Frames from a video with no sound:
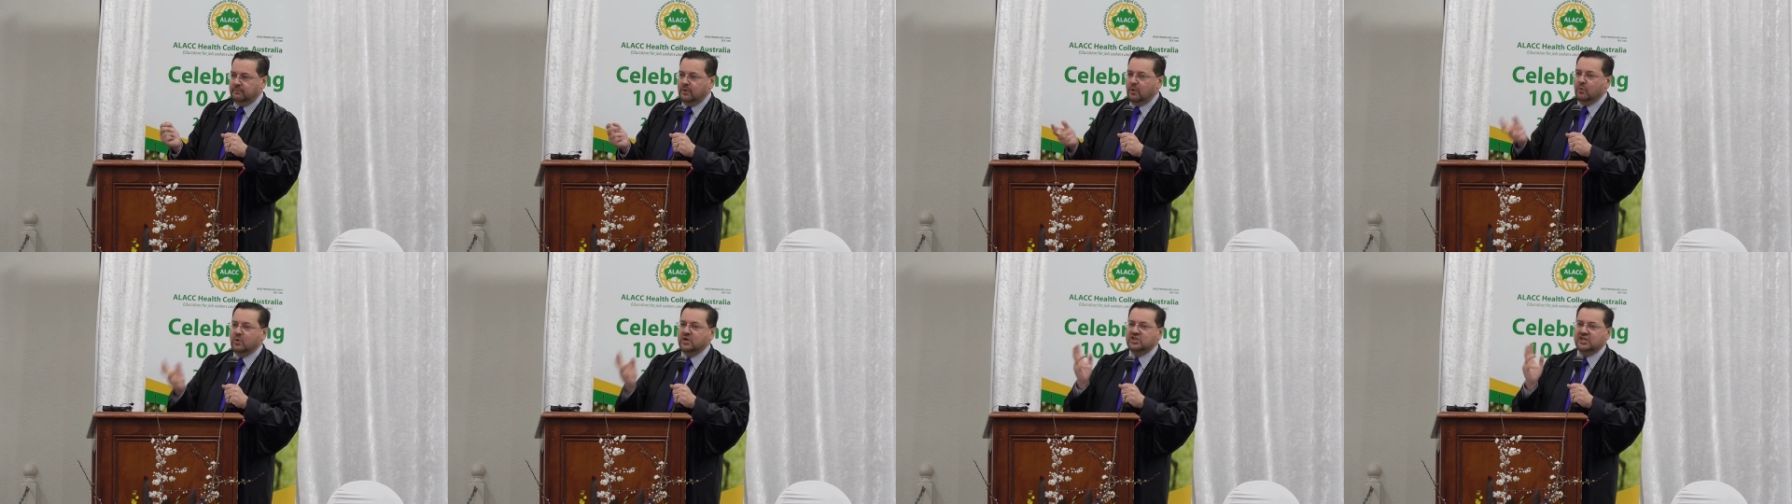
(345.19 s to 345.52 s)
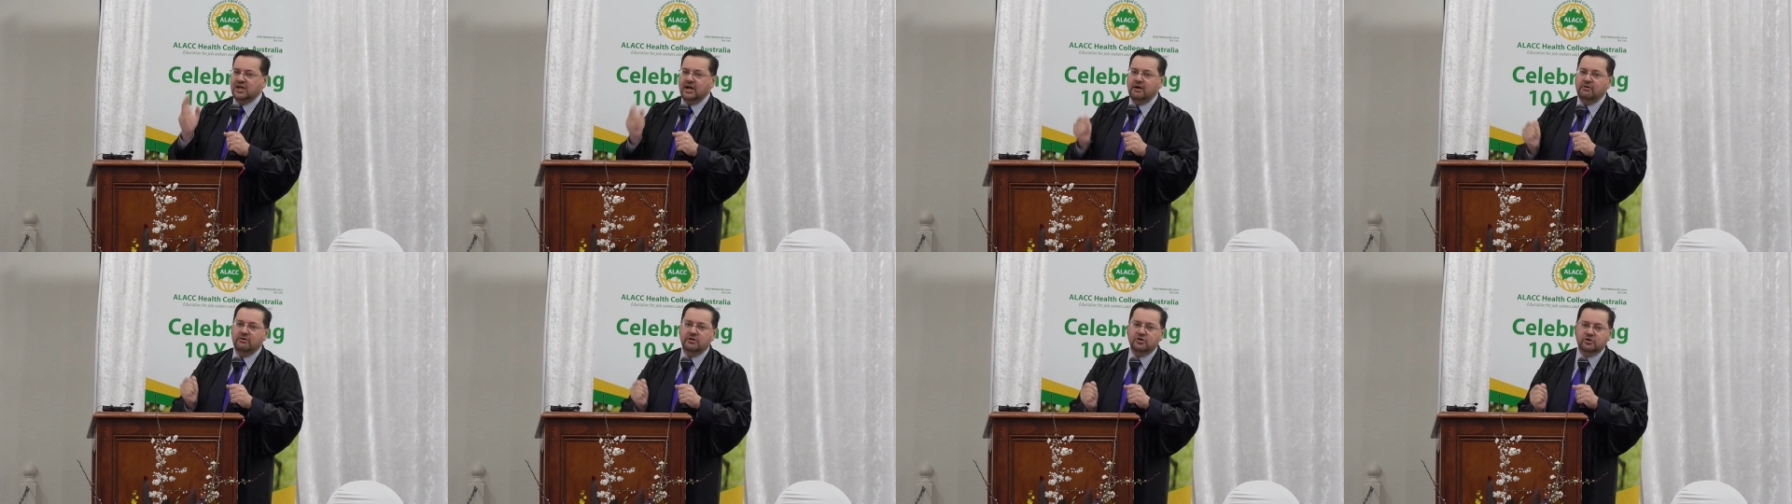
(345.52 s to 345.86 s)
we
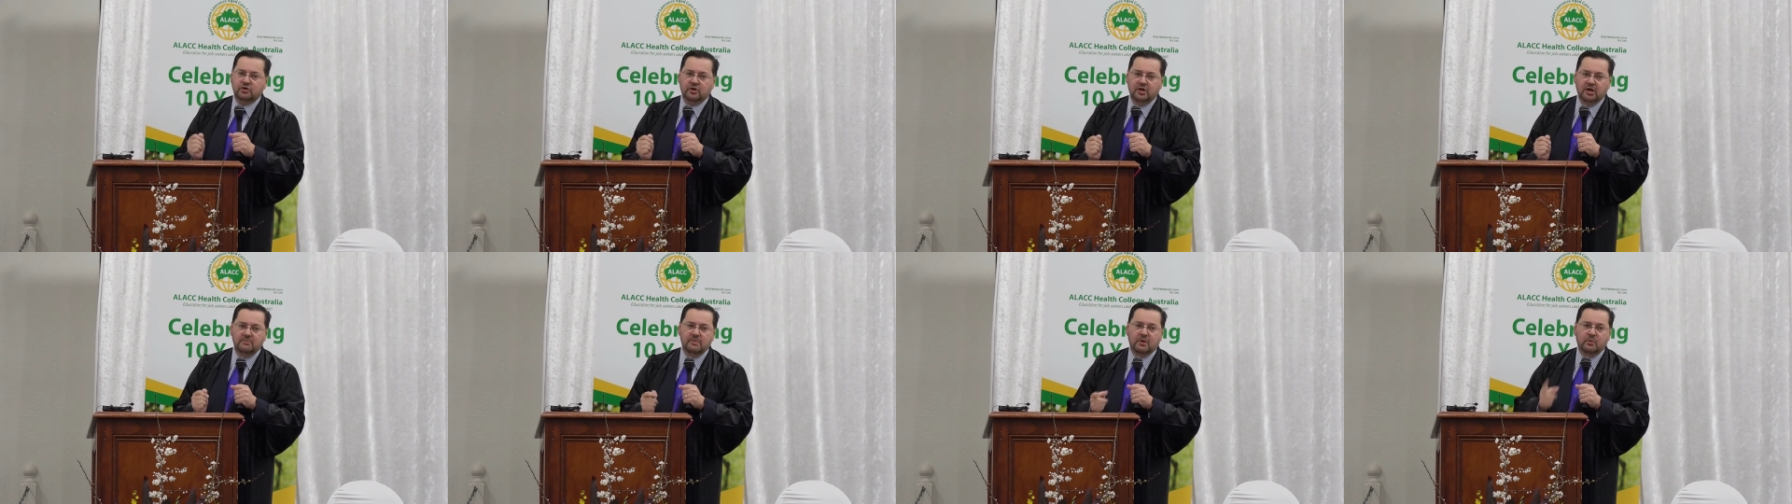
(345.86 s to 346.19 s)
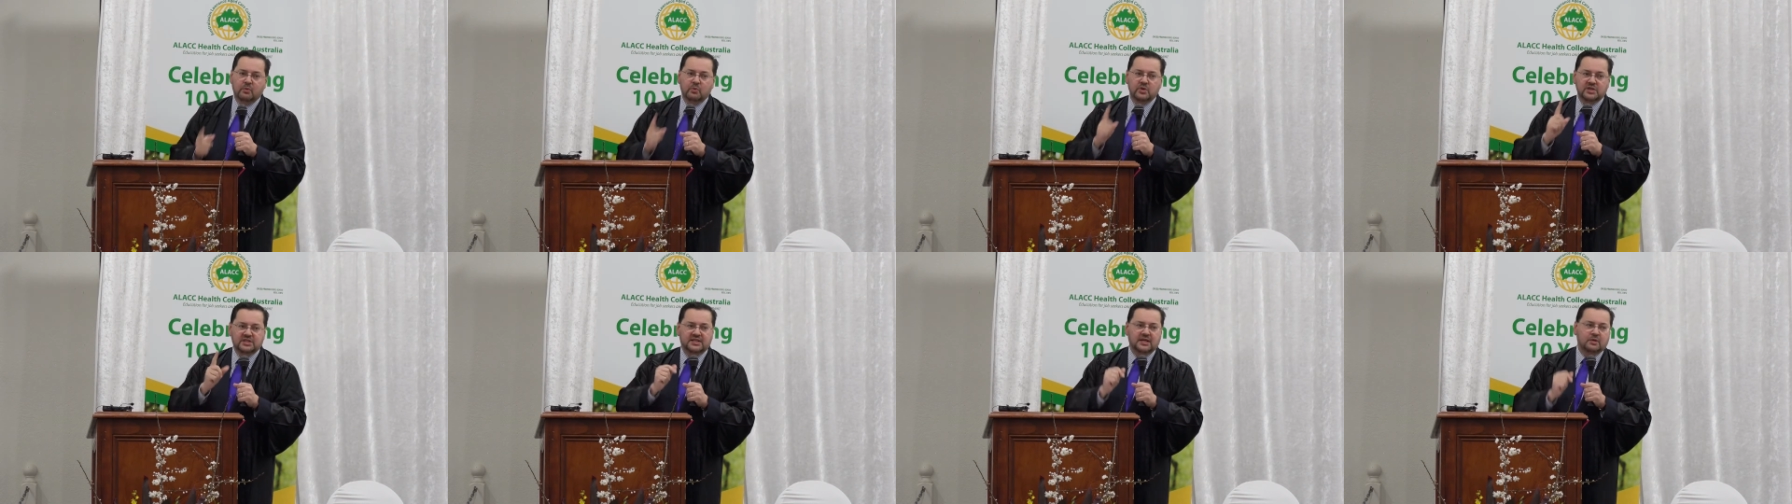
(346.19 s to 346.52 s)
share a dream and we
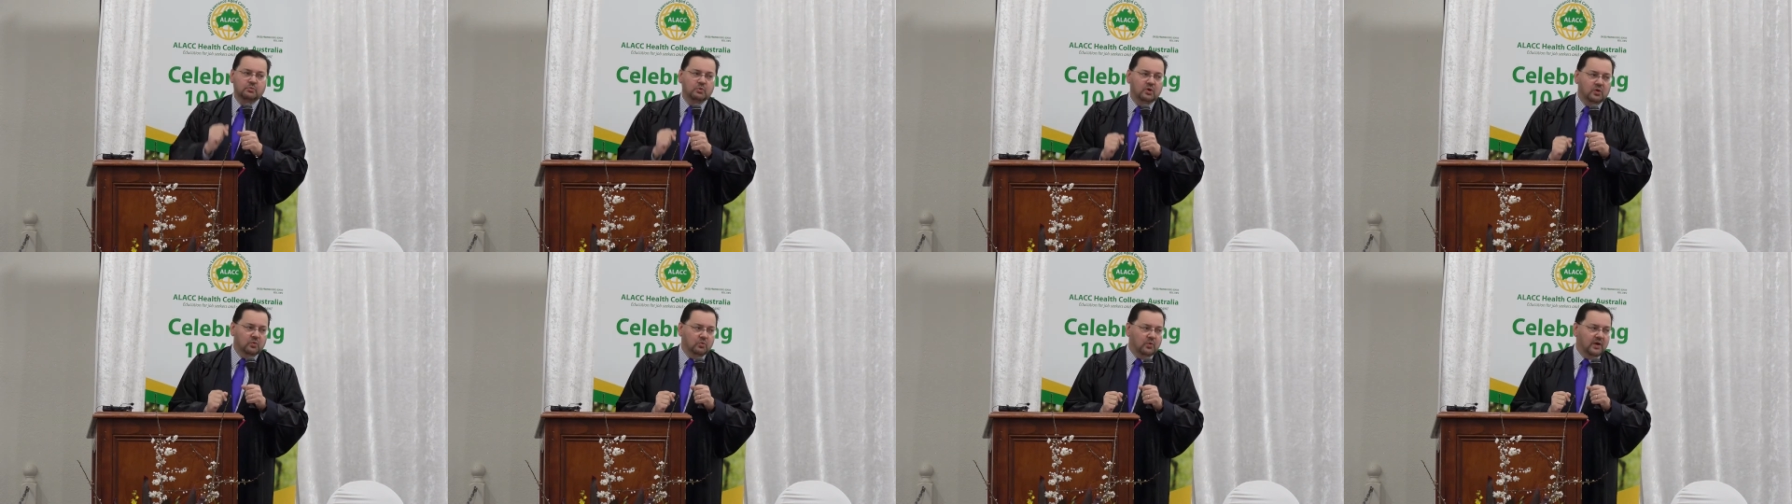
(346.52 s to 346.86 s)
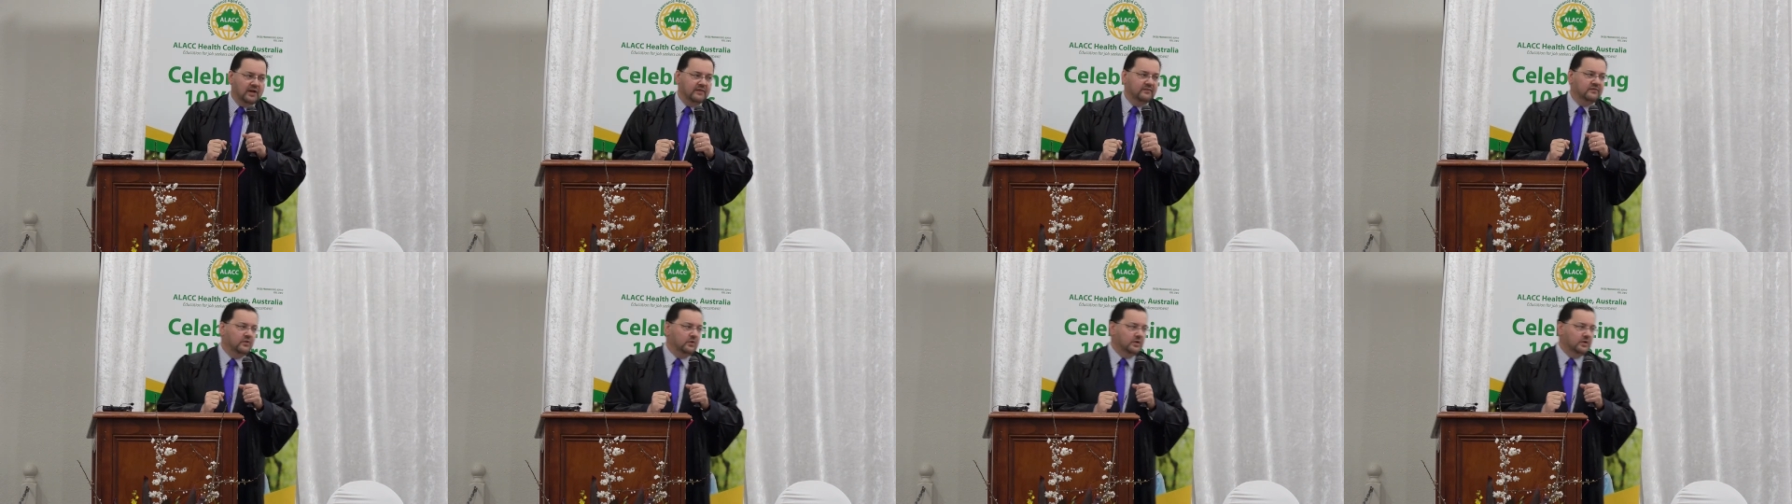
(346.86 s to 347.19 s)
sing with
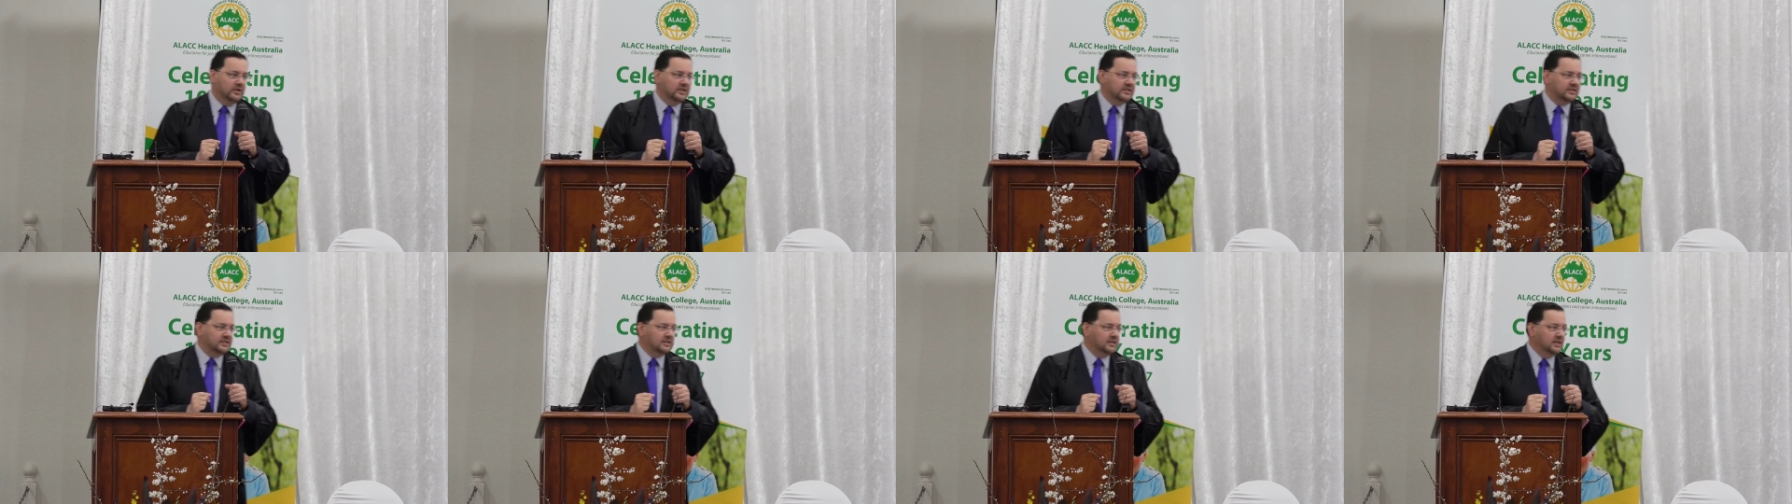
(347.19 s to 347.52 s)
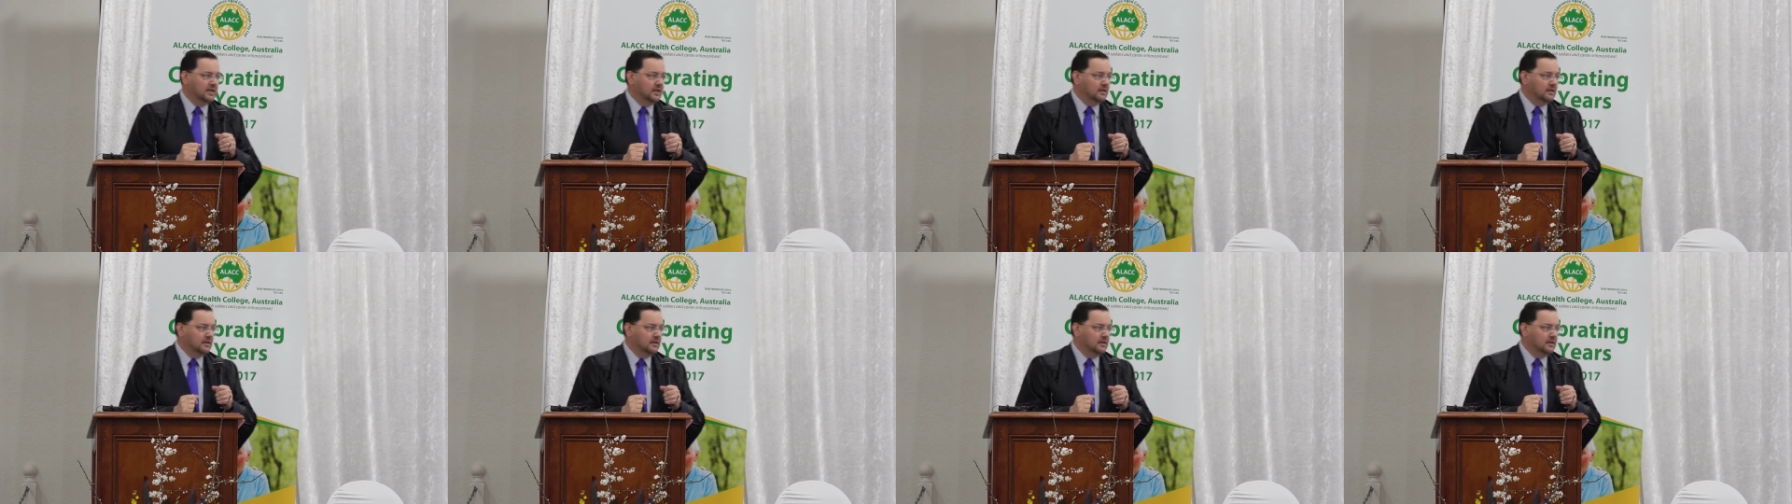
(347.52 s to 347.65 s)
one voice,